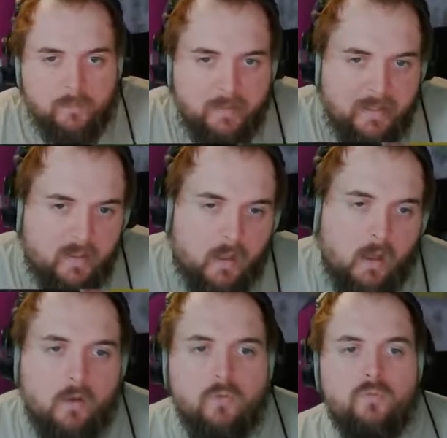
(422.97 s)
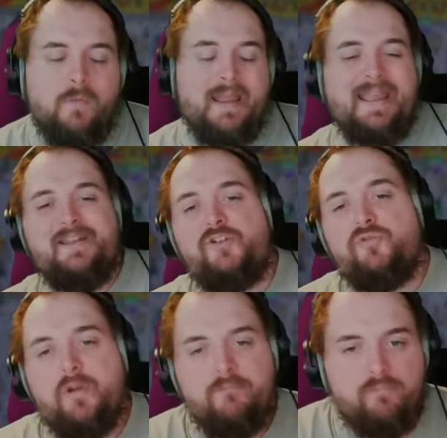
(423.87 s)
Back home at
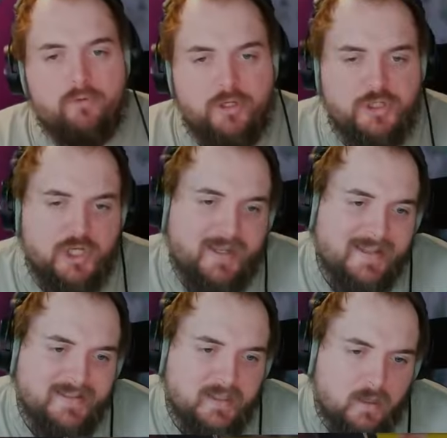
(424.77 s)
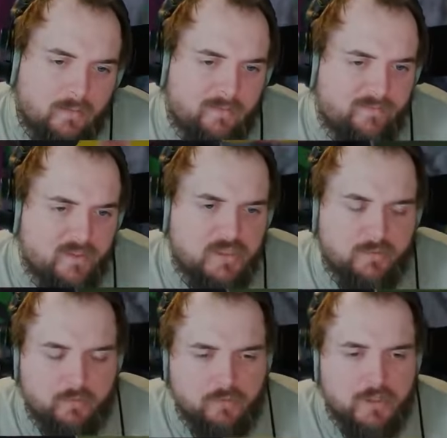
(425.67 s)
Trent Bridge against the Oval
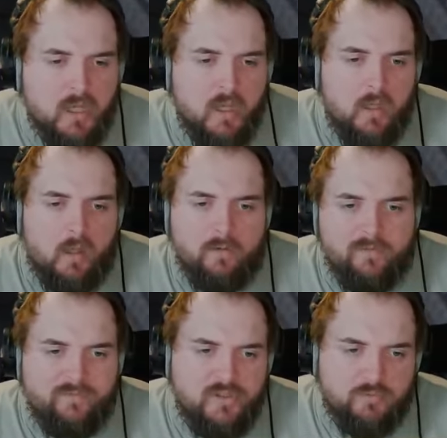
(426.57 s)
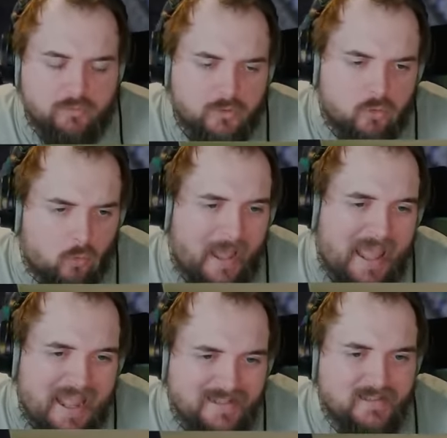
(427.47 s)
Invincibles. Oval Invincibles call
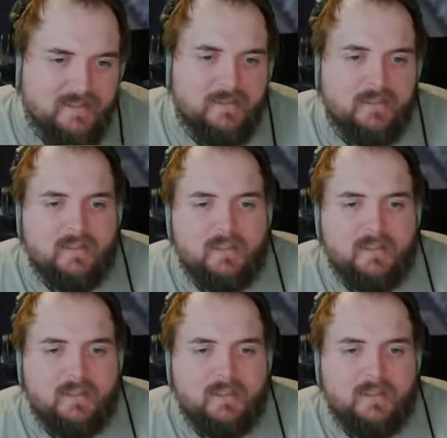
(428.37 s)
heads.